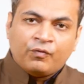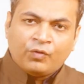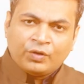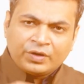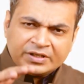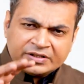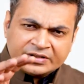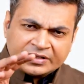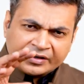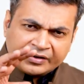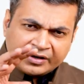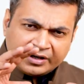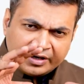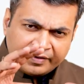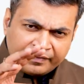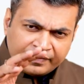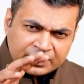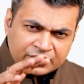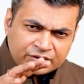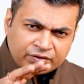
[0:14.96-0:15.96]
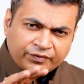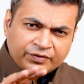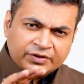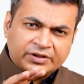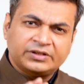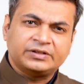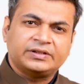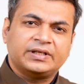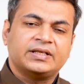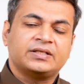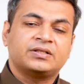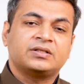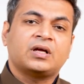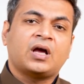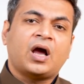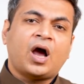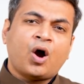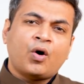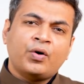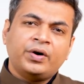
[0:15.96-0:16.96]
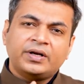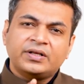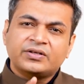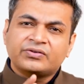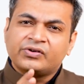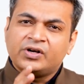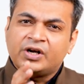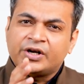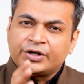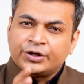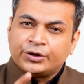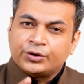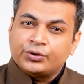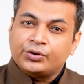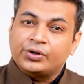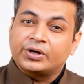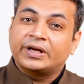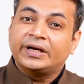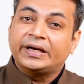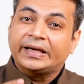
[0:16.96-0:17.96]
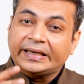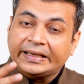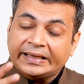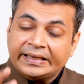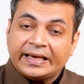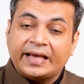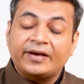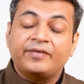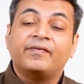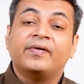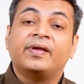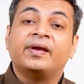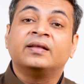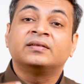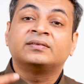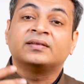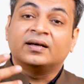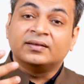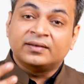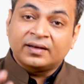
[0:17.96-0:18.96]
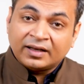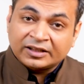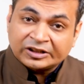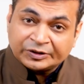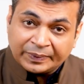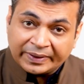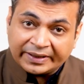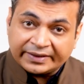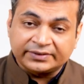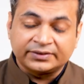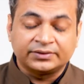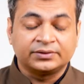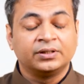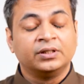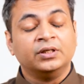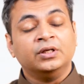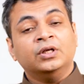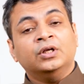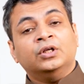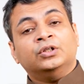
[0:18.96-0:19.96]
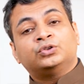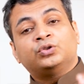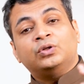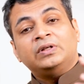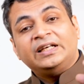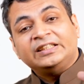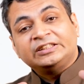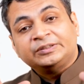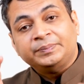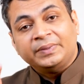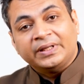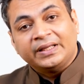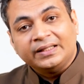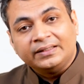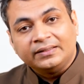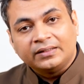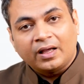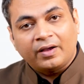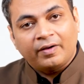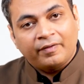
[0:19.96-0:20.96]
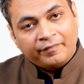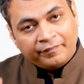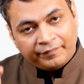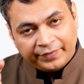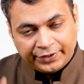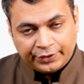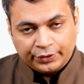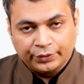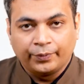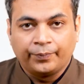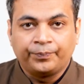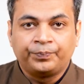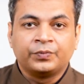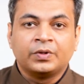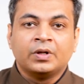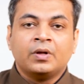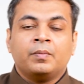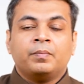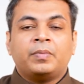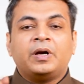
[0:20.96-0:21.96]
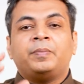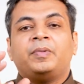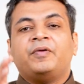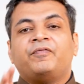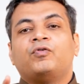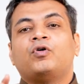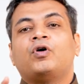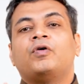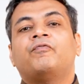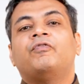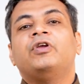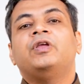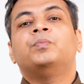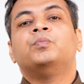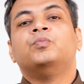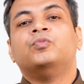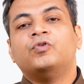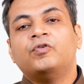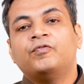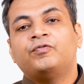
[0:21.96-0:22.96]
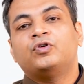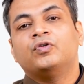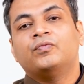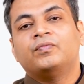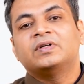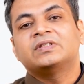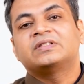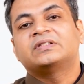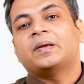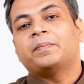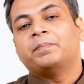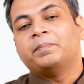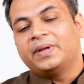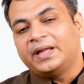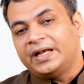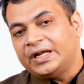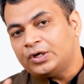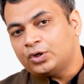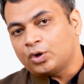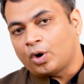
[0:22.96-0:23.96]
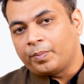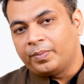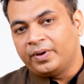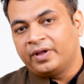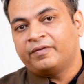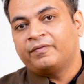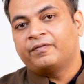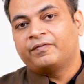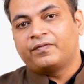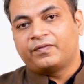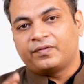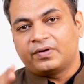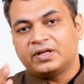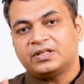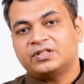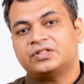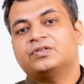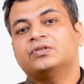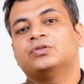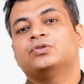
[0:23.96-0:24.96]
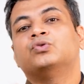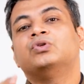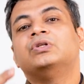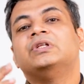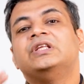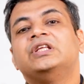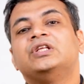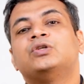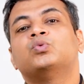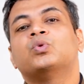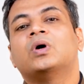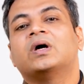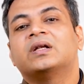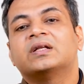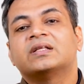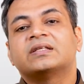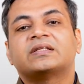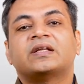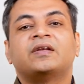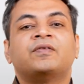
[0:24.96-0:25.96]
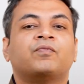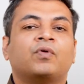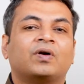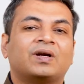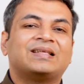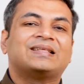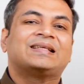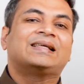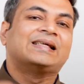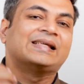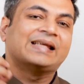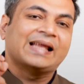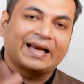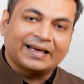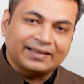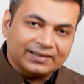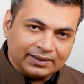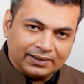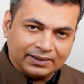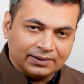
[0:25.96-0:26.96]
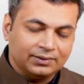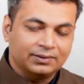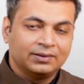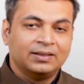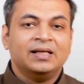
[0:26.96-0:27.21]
What is the relevance of this test, how it is related to your kidney and various other aspects? So let's begin the video. But before we move towards the main topic, first you need to understand what is creatinine.